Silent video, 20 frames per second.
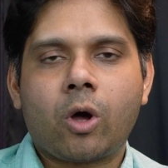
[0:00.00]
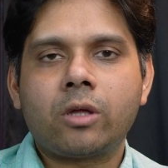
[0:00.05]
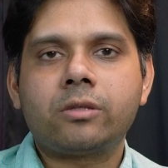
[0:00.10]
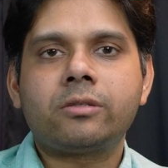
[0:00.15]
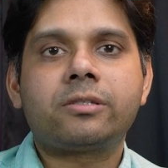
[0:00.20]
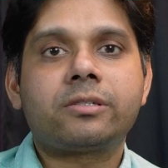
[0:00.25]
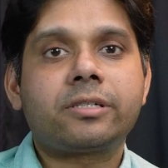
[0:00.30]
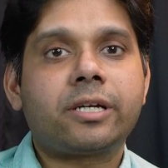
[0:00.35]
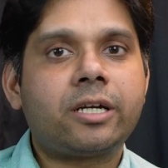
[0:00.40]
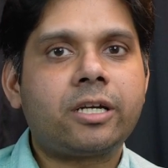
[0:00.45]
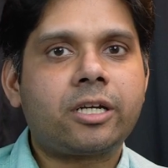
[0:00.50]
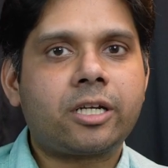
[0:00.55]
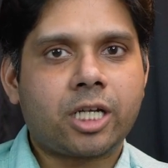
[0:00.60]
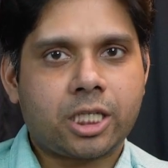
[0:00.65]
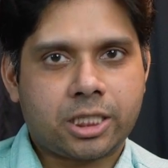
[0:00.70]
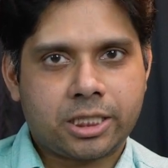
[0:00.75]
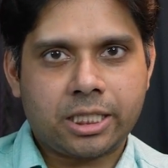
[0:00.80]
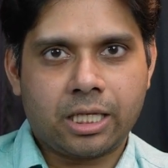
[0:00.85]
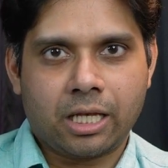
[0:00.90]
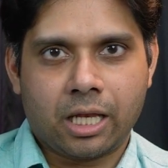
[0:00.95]
constant
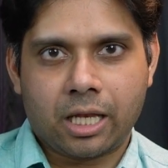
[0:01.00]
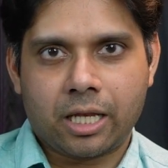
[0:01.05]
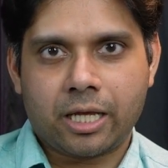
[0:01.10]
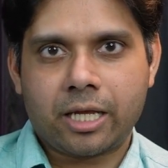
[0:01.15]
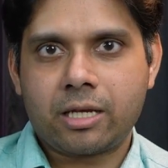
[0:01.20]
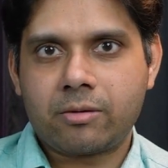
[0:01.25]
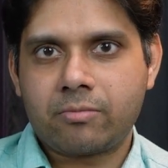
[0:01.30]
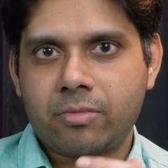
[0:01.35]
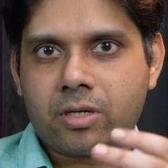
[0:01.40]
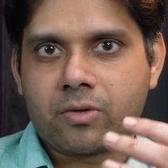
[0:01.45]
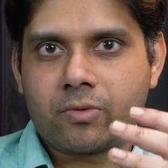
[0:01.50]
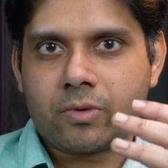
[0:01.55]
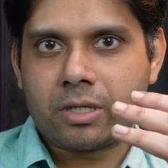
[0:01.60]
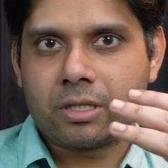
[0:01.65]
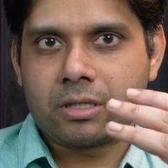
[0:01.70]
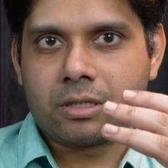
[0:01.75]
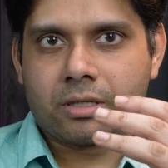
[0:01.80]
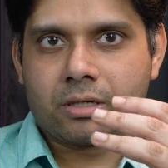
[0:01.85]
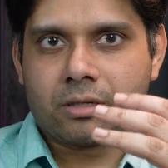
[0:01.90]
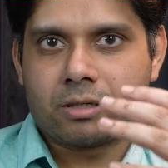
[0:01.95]
tussle in
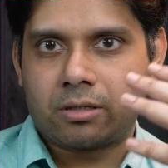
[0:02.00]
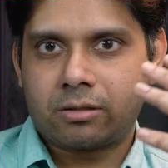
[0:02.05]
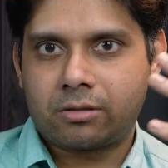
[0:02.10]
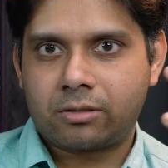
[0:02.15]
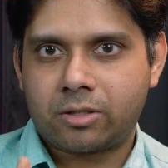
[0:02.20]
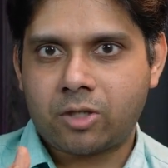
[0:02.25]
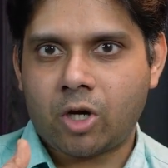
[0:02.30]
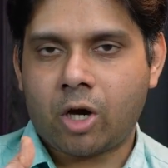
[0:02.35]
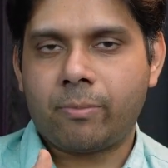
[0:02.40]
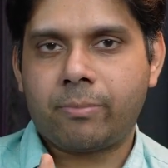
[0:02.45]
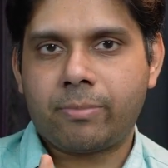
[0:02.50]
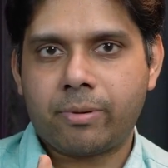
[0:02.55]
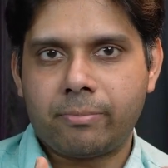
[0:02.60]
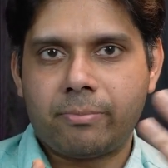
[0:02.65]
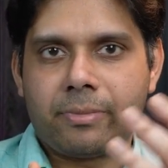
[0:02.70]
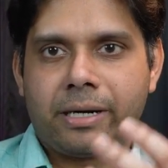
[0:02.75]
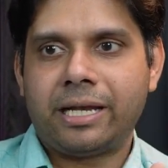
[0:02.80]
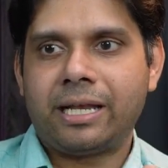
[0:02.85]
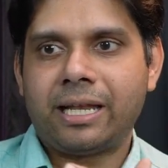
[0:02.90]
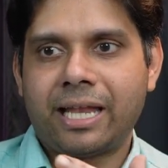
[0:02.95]
between the top,
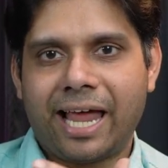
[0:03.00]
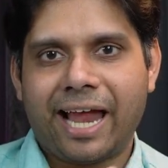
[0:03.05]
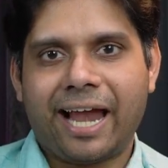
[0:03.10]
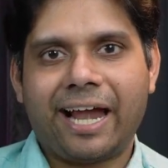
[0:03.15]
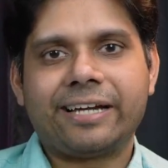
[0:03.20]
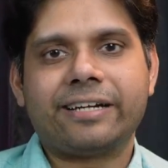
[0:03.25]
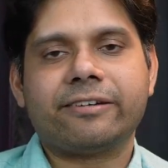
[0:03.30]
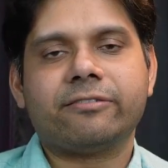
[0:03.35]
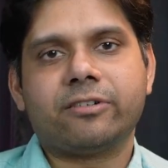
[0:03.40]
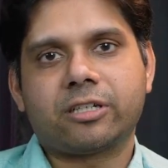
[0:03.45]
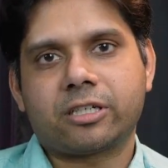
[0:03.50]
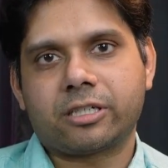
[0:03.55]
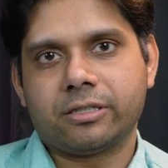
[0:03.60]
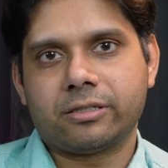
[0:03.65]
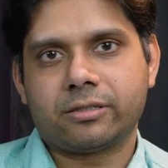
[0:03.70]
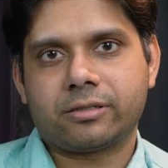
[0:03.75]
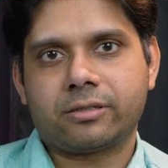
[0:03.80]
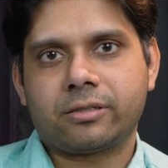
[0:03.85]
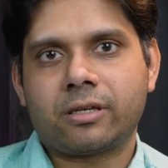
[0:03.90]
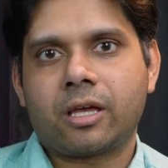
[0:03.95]
middle, and
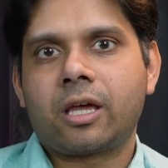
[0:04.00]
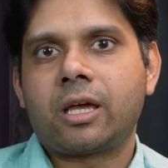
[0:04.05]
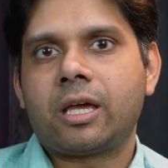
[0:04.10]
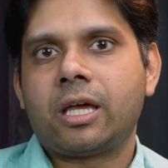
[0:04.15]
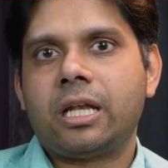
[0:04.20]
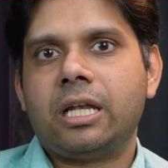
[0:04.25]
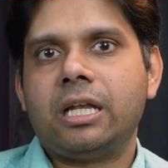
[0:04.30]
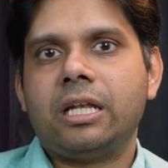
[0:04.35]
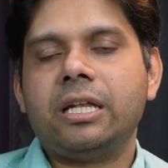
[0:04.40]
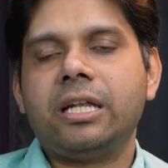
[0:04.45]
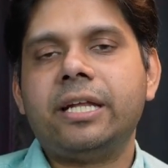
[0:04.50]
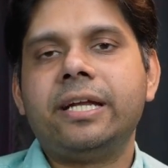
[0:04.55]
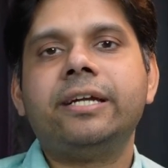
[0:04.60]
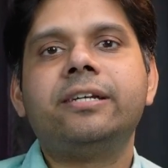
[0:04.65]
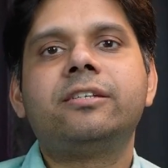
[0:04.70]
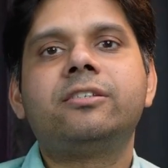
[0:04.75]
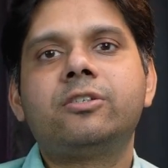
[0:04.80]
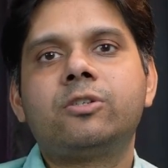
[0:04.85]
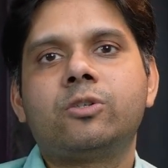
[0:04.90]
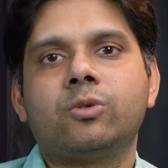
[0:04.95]
workers
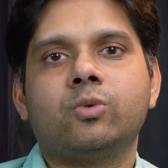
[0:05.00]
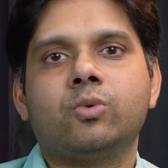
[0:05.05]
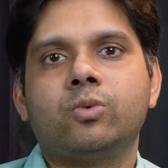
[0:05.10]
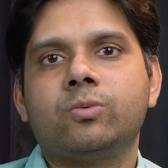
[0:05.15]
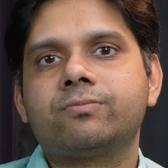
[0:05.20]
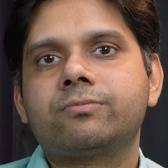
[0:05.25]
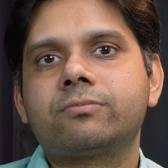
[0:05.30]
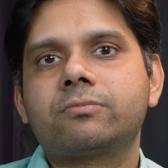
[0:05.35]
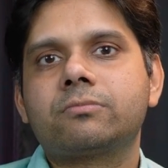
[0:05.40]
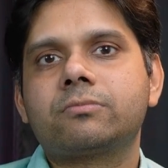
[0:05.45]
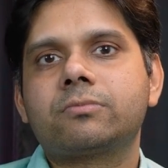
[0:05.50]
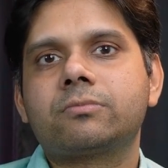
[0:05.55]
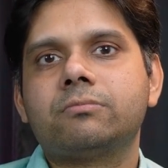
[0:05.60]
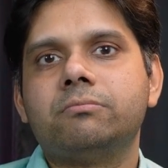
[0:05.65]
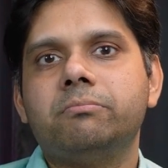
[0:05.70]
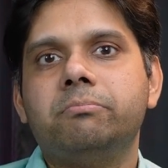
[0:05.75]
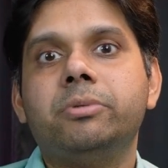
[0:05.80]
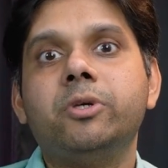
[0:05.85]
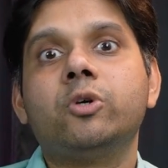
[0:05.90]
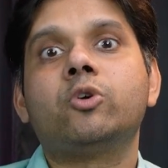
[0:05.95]
leads to
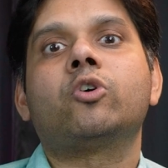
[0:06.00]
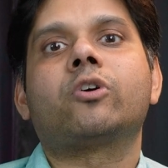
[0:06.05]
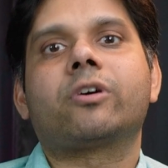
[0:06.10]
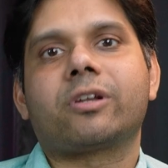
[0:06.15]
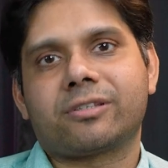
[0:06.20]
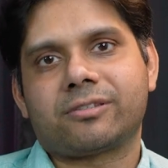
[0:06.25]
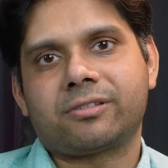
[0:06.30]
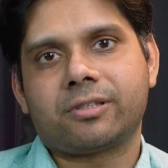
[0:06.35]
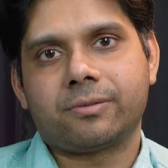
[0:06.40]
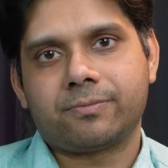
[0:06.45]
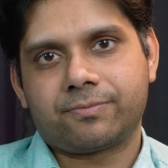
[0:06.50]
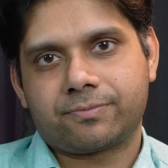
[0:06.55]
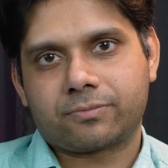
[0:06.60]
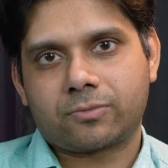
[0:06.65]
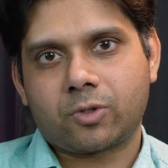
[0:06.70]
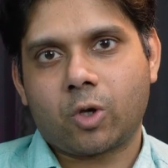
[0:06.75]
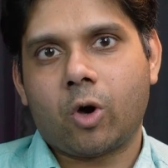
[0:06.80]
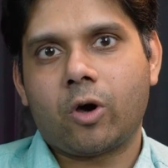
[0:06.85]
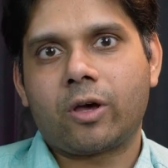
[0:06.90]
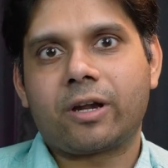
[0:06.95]
bureaucracy
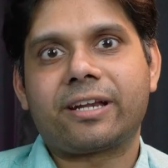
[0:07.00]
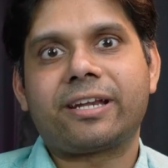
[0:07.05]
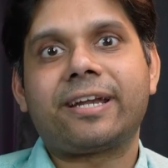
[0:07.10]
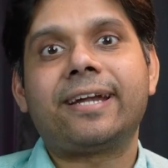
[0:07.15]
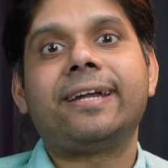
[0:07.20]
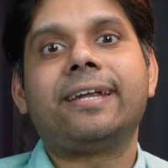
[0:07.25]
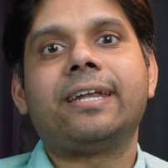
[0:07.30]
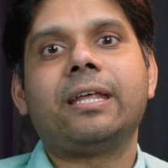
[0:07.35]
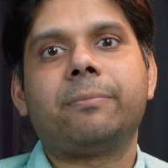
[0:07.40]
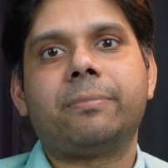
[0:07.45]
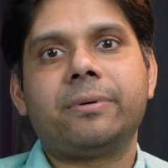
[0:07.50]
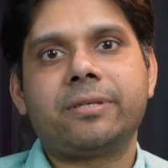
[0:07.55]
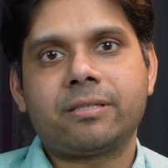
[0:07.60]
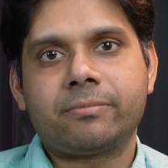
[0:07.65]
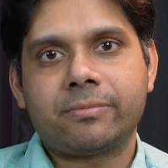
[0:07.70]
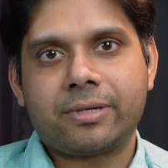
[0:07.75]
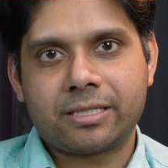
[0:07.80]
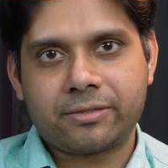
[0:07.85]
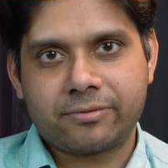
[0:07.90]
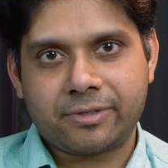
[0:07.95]
or red
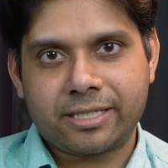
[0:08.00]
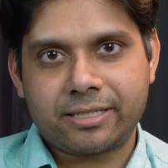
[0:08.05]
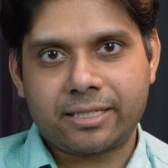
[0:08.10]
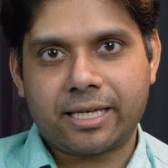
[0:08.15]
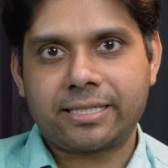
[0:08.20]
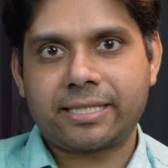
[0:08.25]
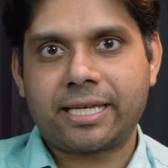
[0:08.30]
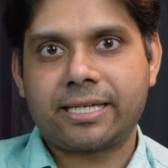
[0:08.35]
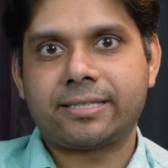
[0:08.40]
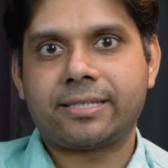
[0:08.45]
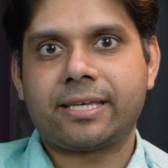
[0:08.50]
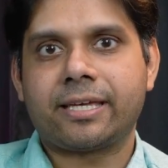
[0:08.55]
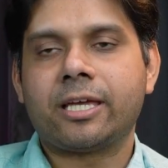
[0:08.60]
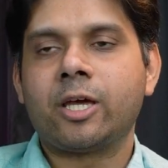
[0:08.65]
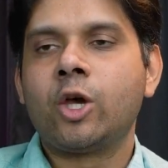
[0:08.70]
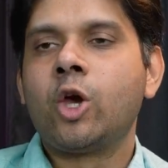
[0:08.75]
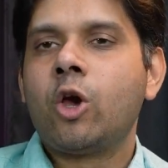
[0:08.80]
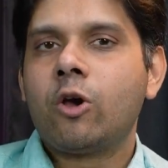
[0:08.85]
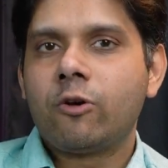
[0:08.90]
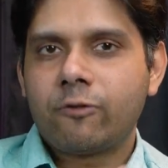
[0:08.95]
tapeism, as I say.
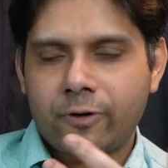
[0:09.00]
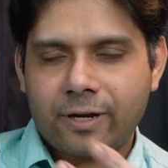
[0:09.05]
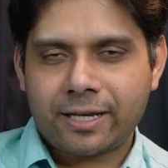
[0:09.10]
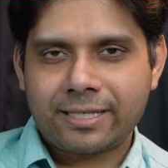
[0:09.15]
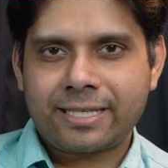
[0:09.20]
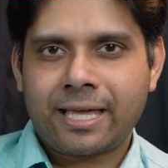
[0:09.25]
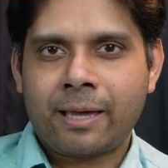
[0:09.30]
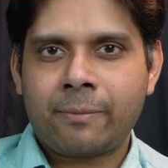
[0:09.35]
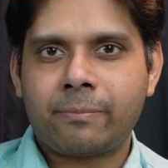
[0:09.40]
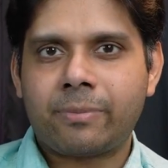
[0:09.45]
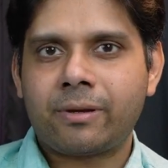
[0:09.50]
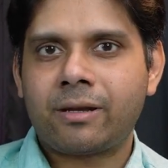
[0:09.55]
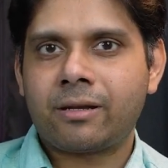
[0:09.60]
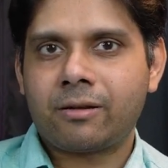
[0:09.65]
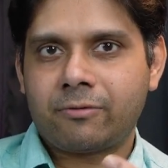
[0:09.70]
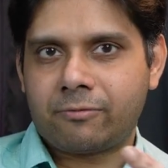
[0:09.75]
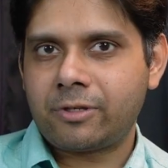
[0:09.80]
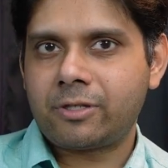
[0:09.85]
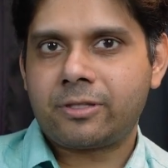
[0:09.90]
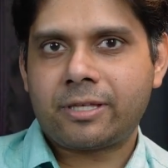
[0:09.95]
For
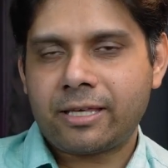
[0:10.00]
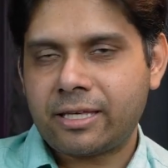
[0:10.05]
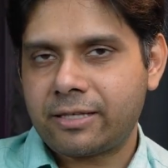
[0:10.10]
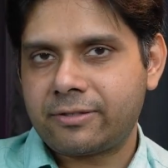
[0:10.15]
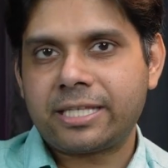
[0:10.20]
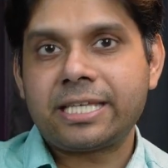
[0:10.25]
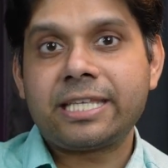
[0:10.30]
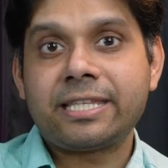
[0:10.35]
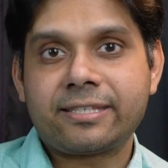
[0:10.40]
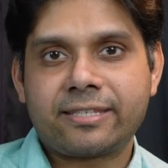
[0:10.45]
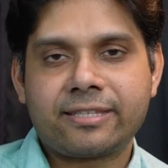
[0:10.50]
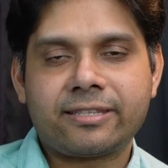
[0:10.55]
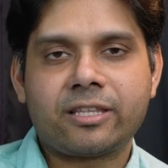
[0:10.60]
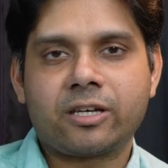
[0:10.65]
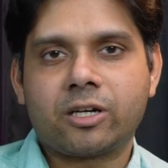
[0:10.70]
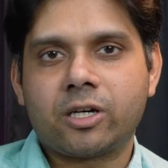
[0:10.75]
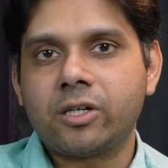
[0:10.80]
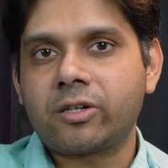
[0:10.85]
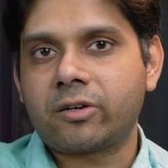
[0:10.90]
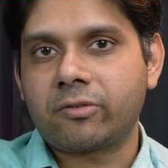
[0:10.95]
example, we see this in
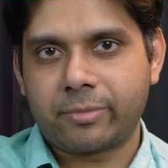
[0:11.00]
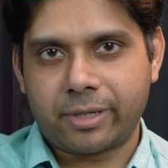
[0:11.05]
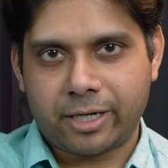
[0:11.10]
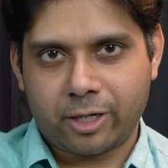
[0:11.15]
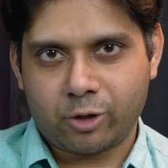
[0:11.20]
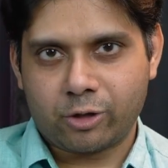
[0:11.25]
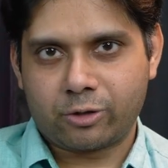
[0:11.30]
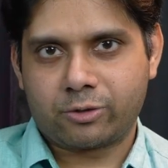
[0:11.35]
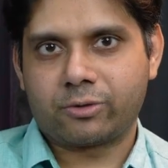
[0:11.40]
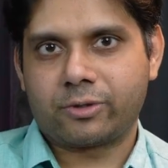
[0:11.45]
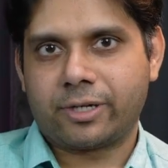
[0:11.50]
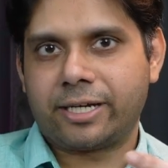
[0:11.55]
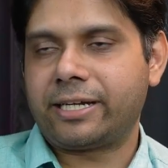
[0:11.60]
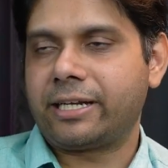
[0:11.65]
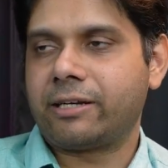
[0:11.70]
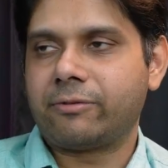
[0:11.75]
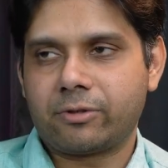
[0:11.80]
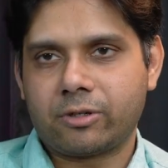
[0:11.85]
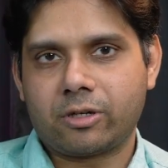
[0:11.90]
the government also, right,